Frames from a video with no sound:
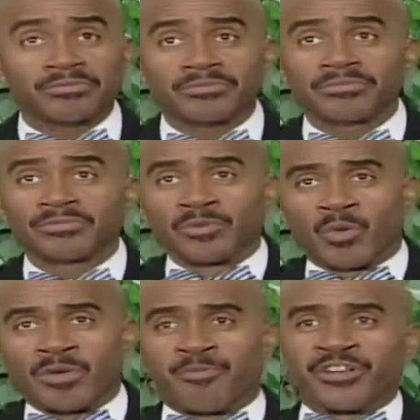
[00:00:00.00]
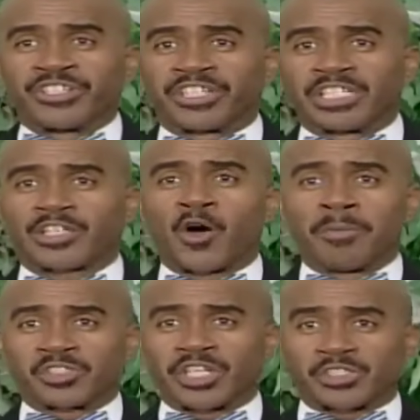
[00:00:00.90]
Yes, sir. When we preach against
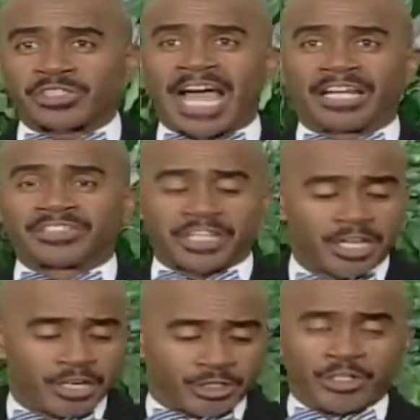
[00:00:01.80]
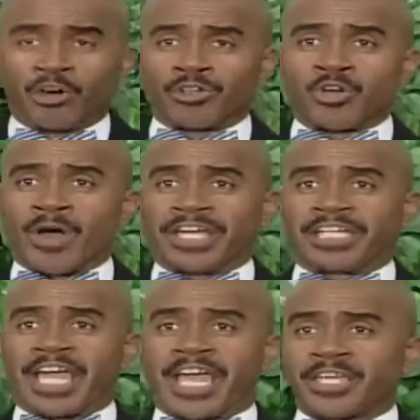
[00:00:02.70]
homosexuality, you know you
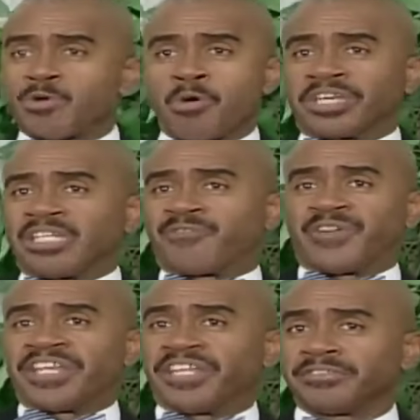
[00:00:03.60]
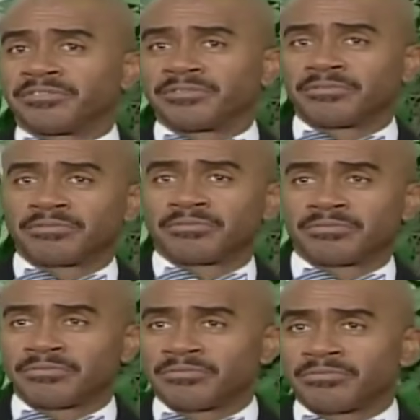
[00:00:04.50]
ain't gay, you won't get offended. No, sir.
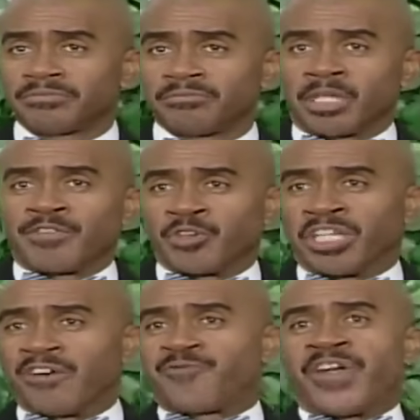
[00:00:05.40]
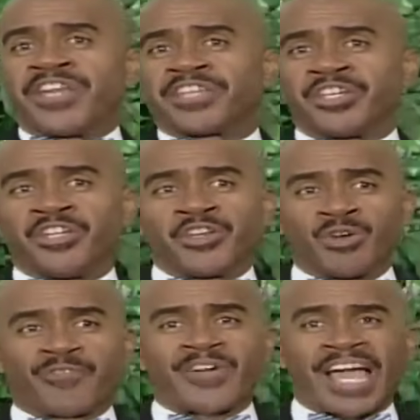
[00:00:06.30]
No but if you get offended, you know
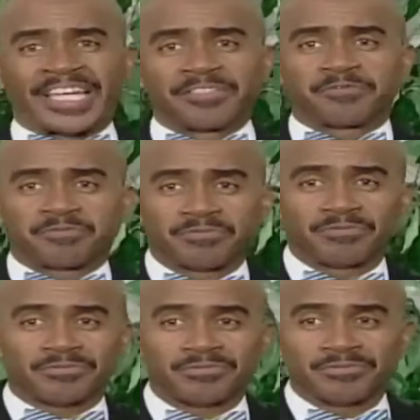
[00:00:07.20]
you're a faggot. That's right.